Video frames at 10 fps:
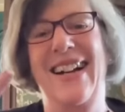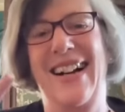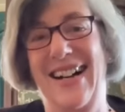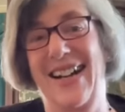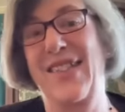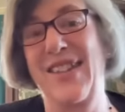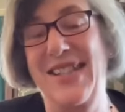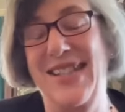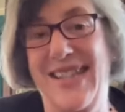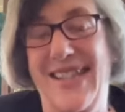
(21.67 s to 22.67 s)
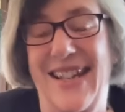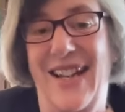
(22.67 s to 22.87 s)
This